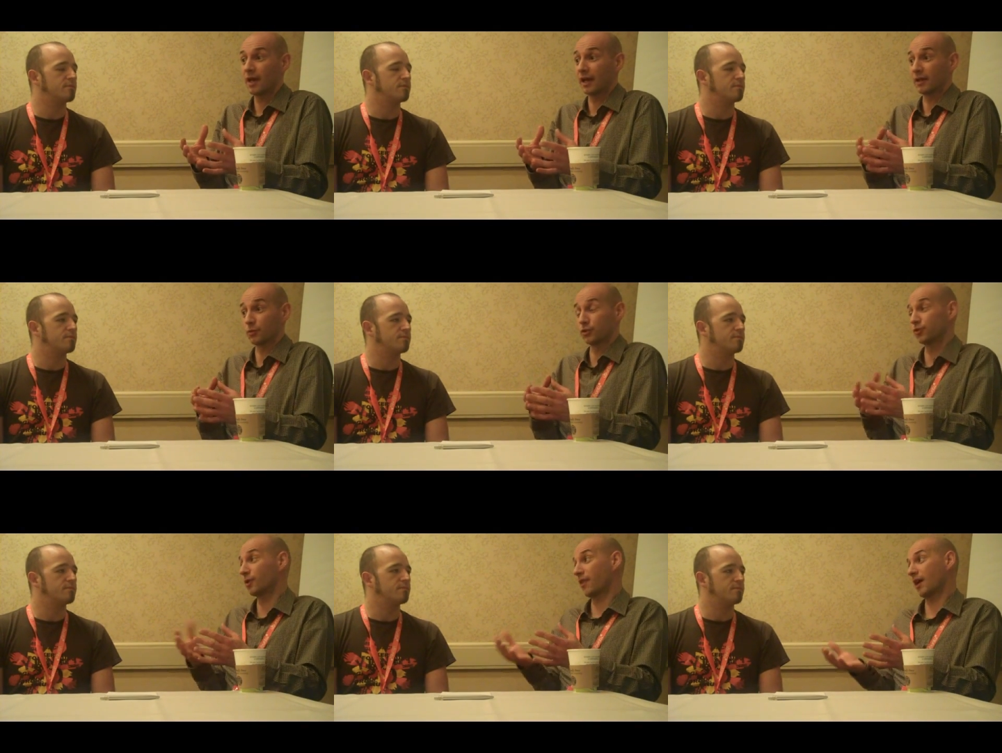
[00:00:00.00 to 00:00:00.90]
Speaker 1: and we're
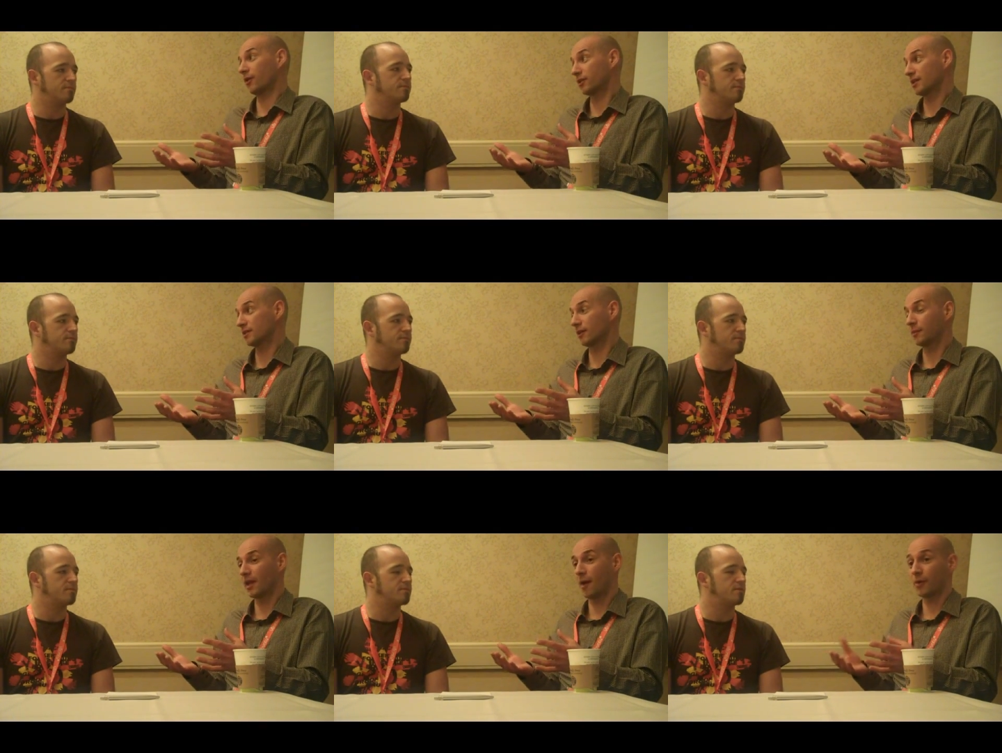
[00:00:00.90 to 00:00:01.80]
doing that on
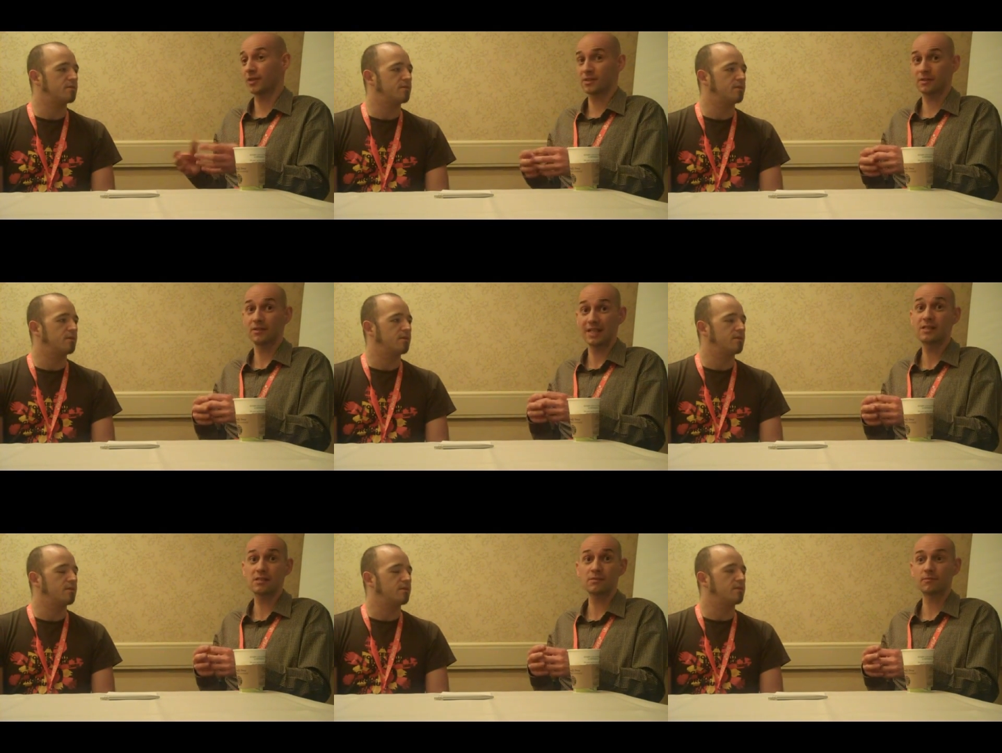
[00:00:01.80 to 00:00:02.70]
desktop now. But it's
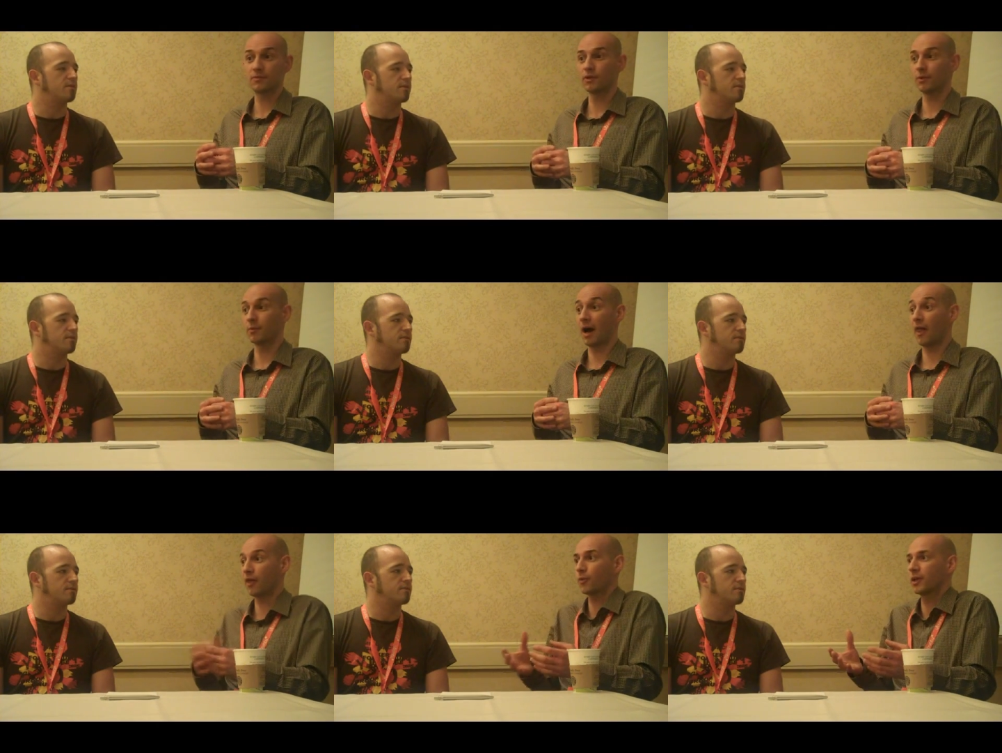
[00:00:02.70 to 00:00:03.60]
it's you know
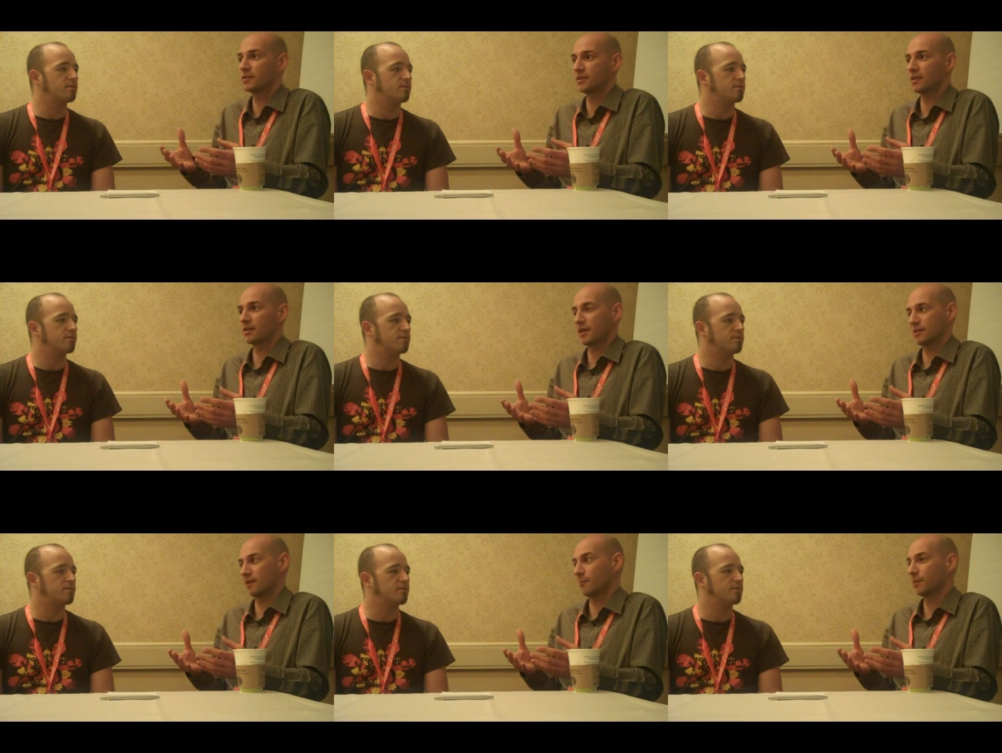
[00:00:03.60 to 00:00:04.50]
another way to see the
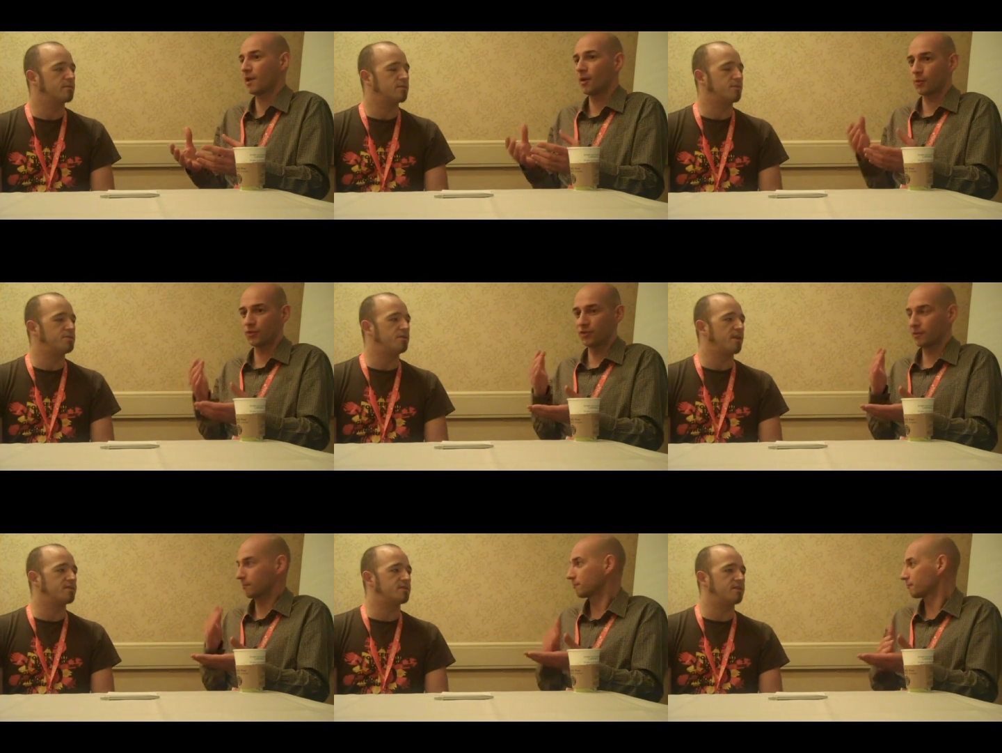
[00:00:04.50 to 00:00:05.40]
desktop. So would you
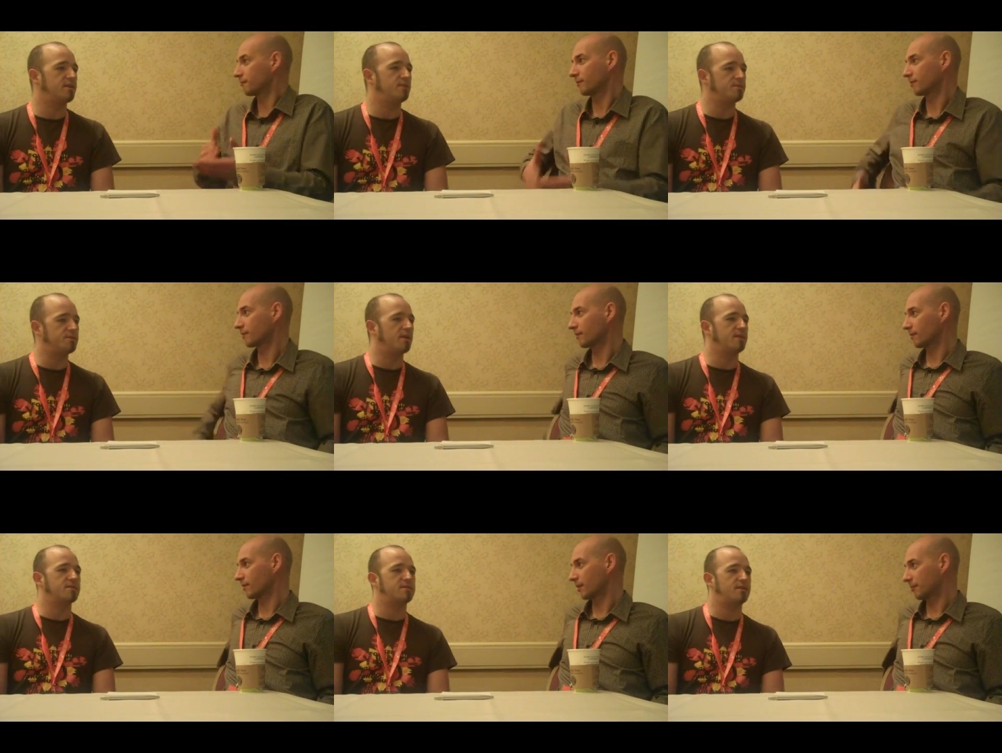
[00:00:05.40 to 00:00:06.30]
like to
Speaker 2: see? Would you
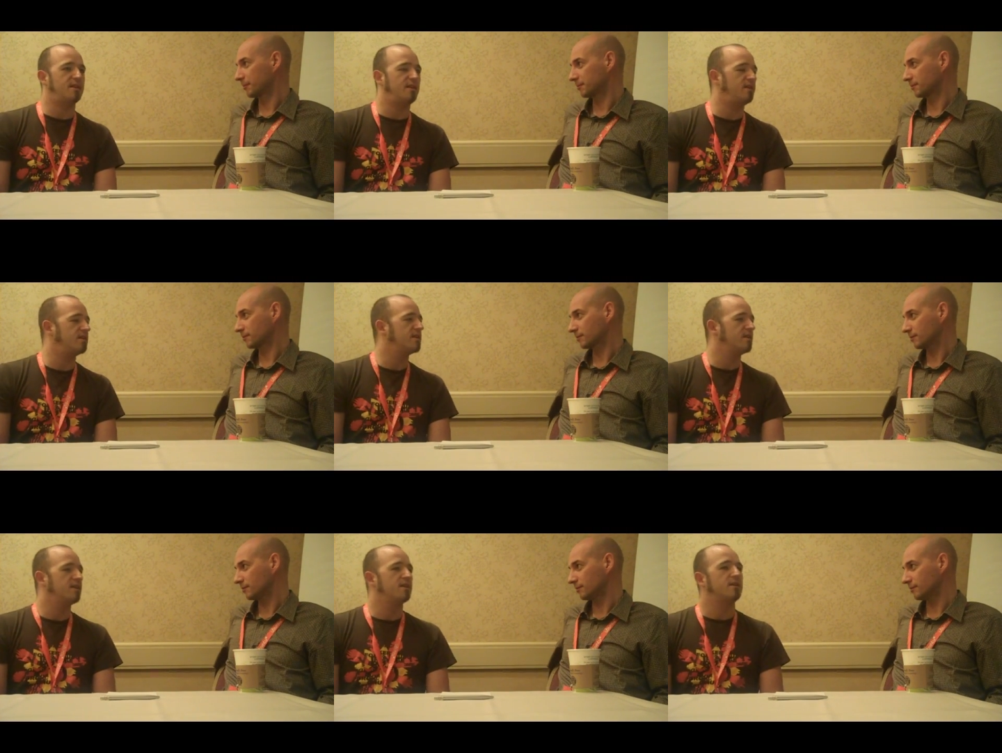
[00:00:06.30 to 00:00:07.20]
like to see
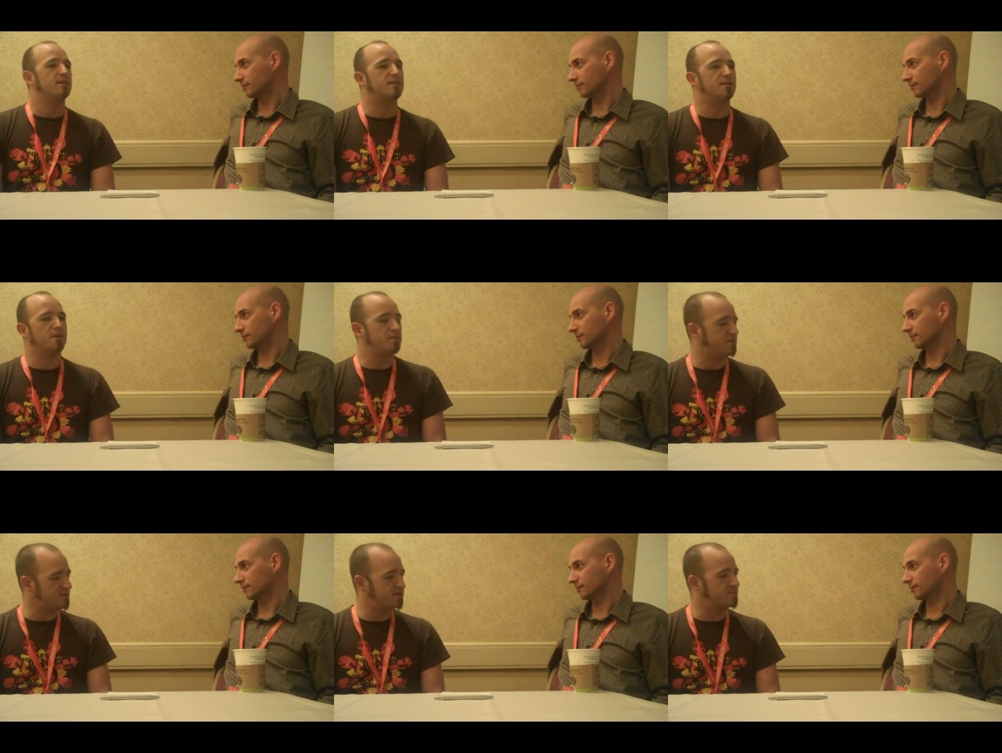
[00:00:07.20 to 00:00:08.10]
GNOME
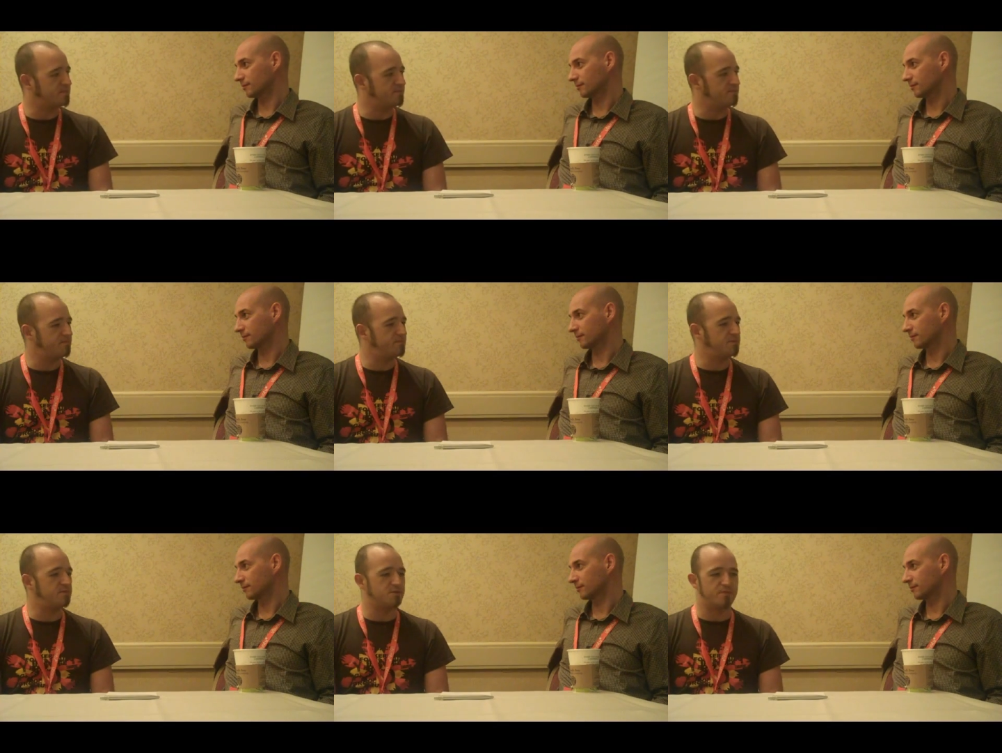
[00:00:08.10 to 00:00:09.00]
users
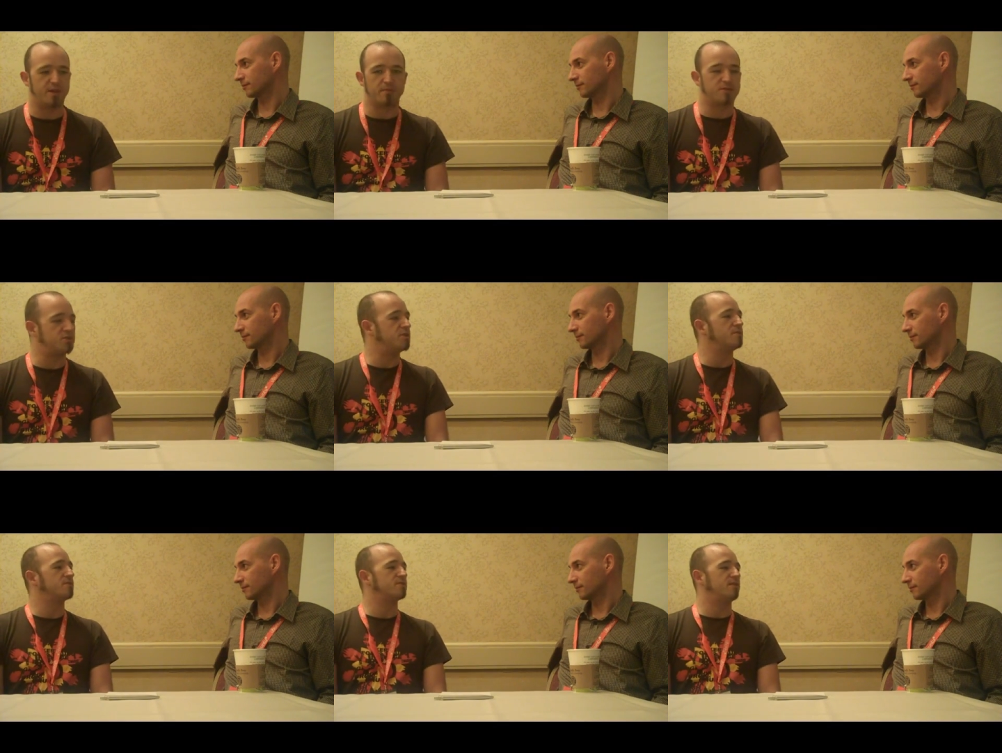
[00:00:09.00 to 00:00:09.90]
just being able to
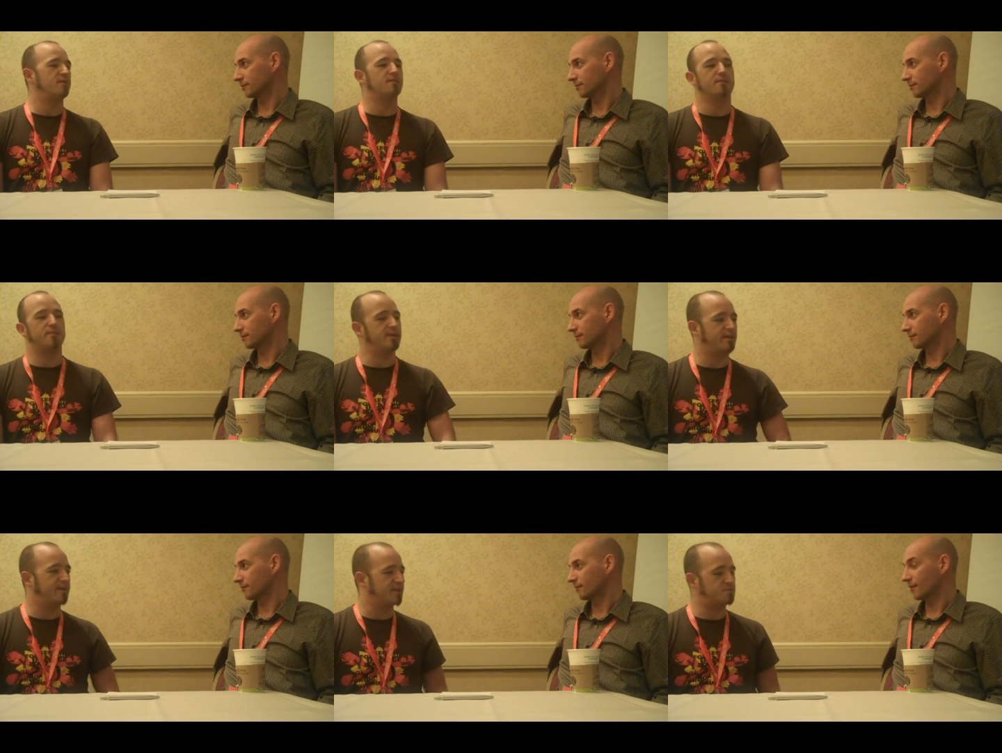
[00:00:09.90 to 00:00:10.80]
choose the, you know,
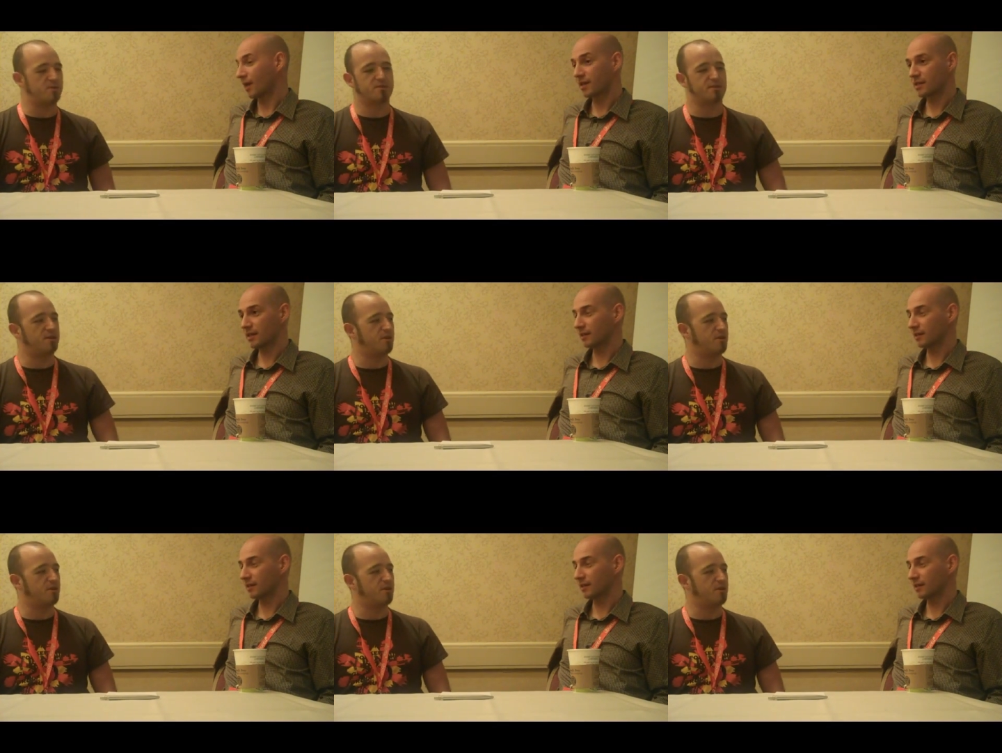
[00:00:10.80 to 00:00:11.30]
I can experience Canome